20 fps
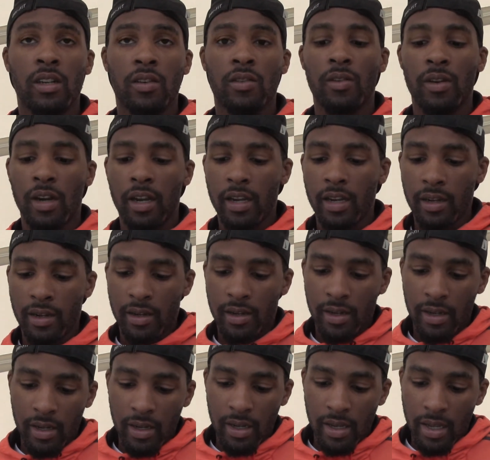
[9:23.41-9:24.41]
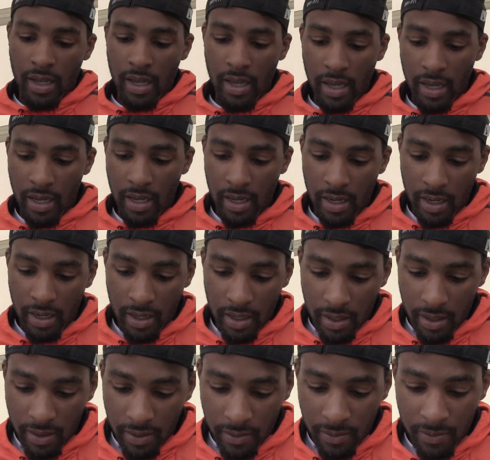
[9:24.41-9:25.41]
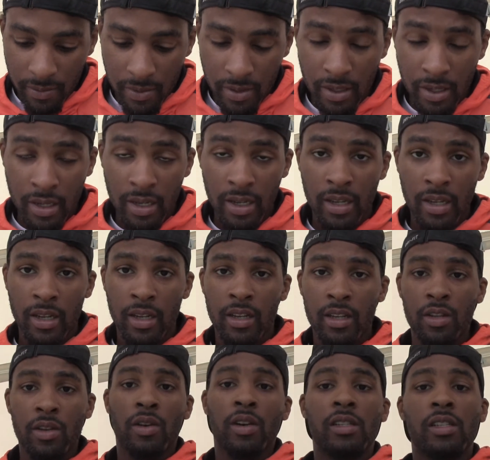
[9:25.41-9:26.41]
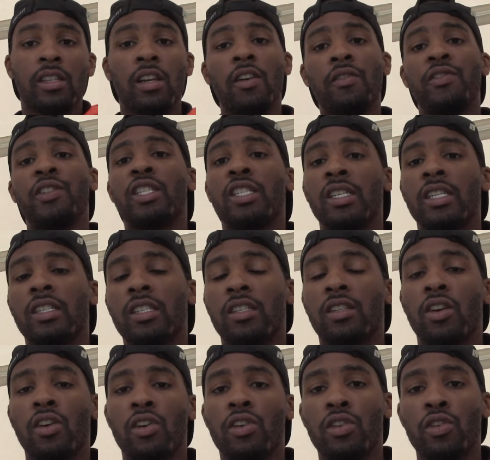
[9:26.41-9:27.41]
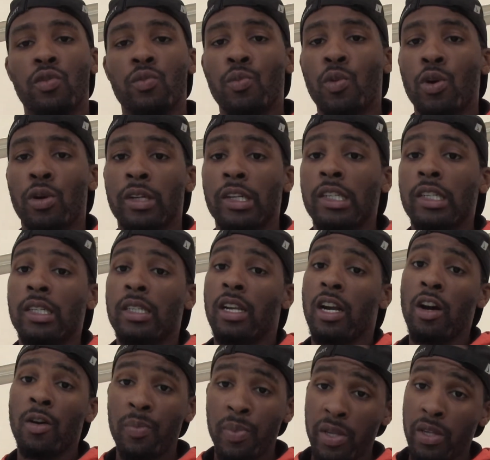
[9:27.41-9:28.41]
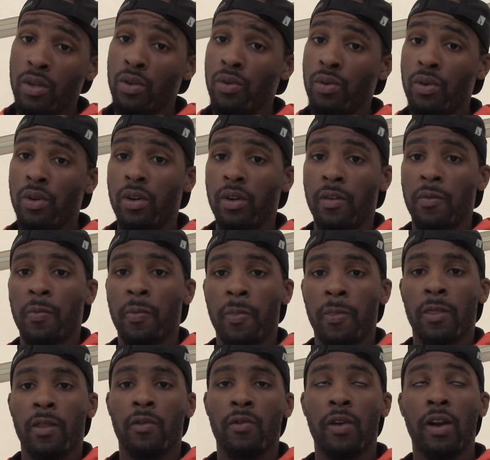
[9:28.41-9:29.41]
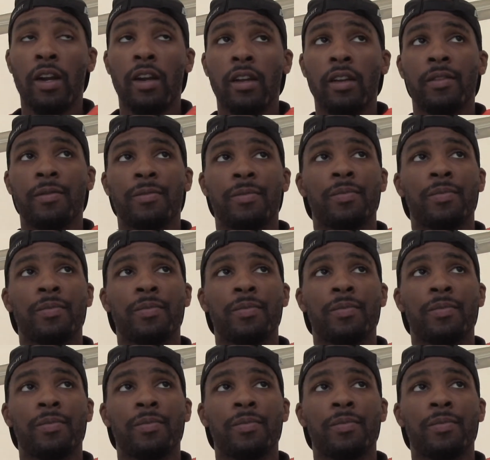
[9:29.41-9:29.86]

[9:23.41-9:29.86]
right, and your unselfishness is hurting you more than it's helping you, right,